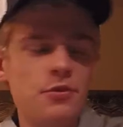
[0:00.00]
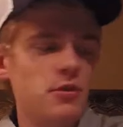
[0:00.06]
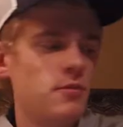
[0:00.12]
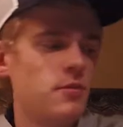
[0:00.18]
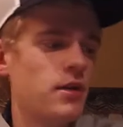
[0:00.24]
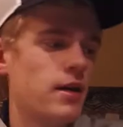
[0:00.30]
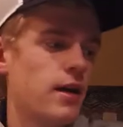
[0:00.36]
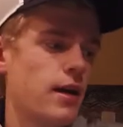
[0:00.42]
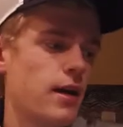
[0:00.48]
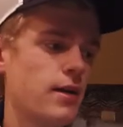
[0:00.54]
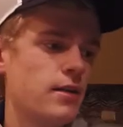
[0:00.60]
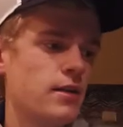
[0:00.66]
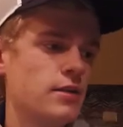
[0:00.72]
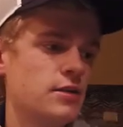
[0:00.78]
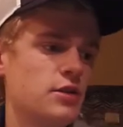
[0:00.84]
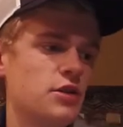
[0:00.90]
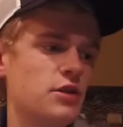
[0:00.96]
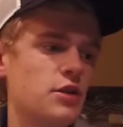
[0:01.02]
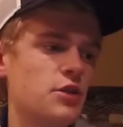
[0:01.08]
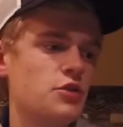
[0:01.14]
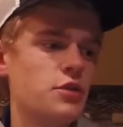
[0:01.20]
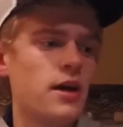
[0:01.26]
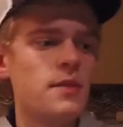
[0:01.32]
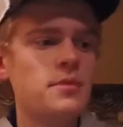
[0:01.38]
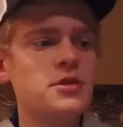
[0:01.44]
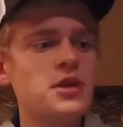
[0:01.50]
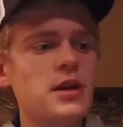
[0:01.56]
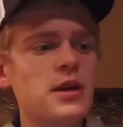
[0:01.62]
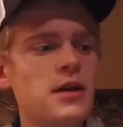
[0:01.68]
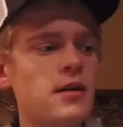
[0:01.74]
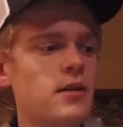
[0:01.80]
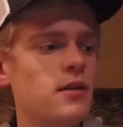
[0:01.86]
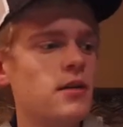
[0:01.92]
really big on is just a drop
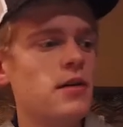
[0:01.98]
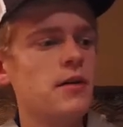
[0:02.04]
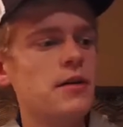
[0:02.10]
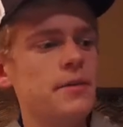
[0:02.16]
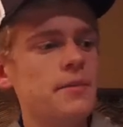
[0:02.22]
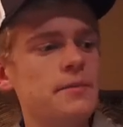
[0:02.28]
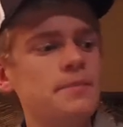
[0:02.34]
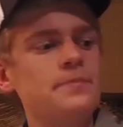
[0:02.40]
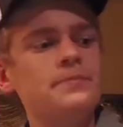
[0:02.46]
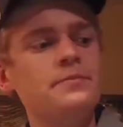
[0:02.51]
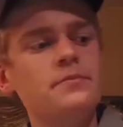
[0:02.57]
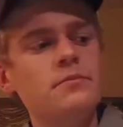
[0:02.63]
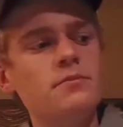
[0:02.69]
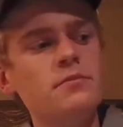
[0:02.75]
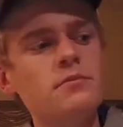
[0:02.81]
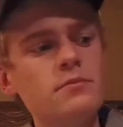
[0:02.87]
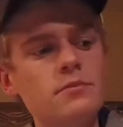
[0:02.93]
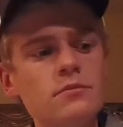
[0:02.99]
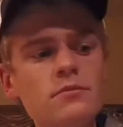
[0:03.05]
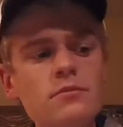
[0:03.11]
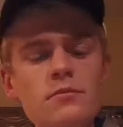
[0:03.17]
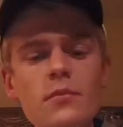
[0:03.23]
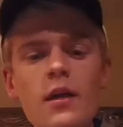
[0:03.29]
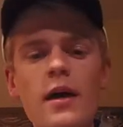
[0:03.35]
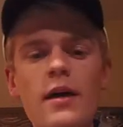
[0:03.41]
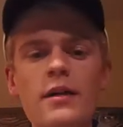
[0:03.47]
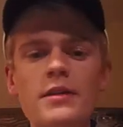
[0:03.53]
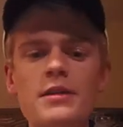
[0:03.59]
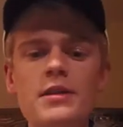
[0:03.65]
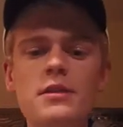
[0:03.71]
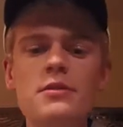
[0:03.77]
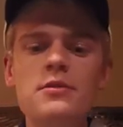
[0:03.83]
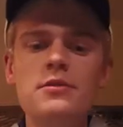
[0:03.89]
shot. I
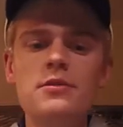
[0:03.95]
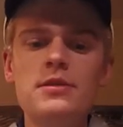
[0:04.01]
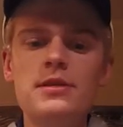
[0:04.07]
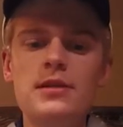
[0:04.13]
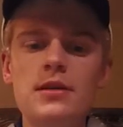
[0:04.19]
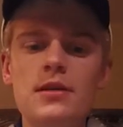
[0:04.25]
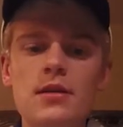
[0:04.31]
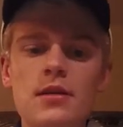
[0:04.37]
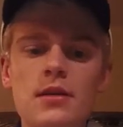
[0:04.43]
like to use